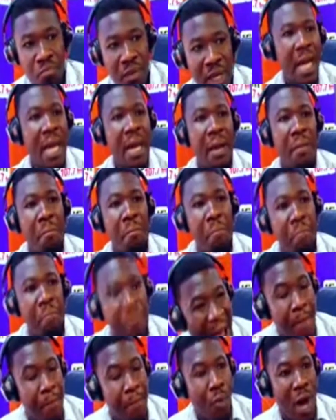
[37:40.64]
Bible
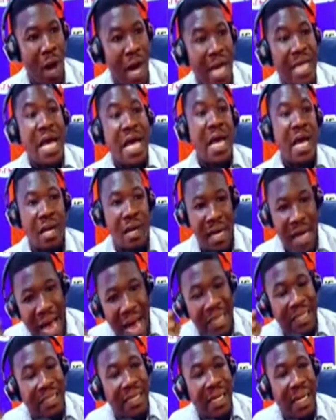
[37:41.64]
aye at
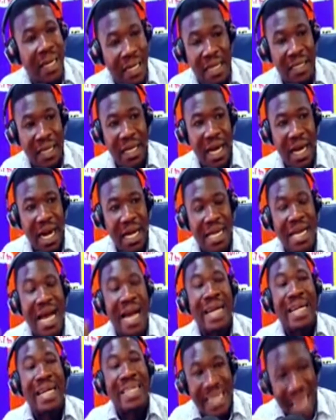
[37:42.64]
a case a
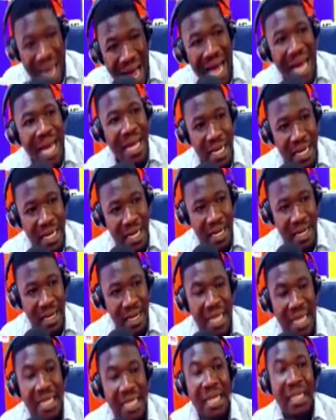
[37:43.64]
yagrata a ye
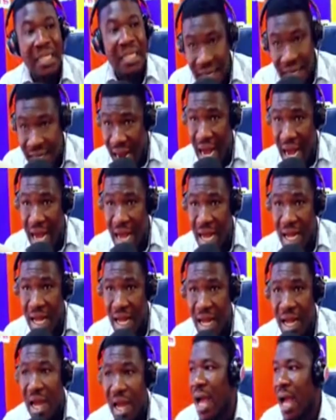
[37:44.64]
tender.
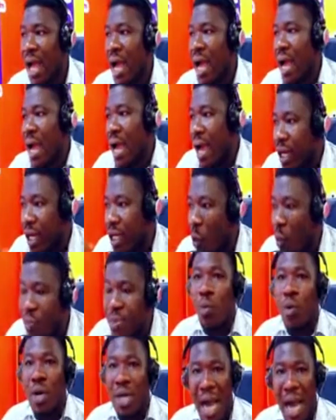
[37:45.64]
It will be a
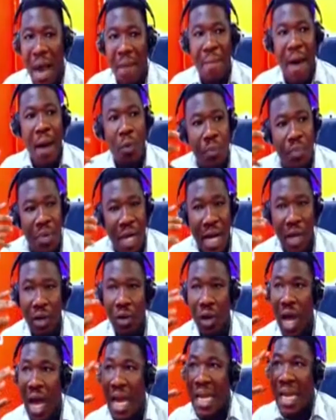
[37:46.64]
woke Bible be an
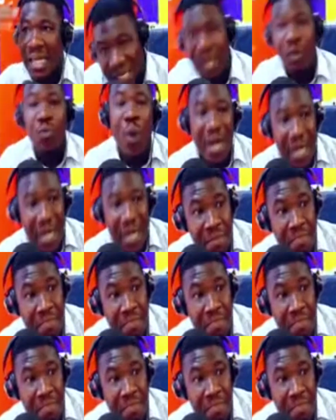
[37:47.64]
enlightened when him.